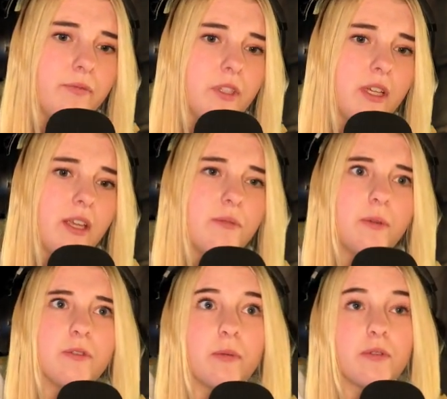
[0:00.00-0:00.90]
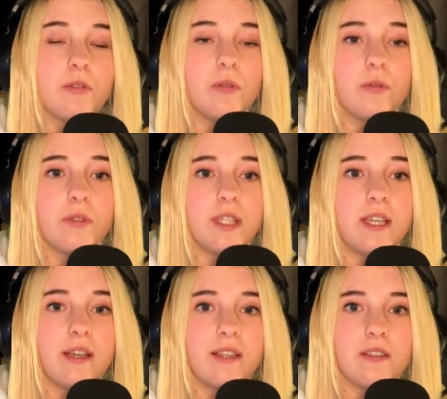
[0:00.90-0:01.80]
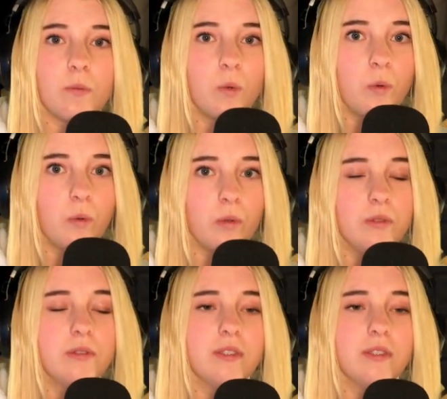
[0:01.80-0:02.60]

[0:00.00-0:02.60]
So I guess we're supposed to sneak against the wall.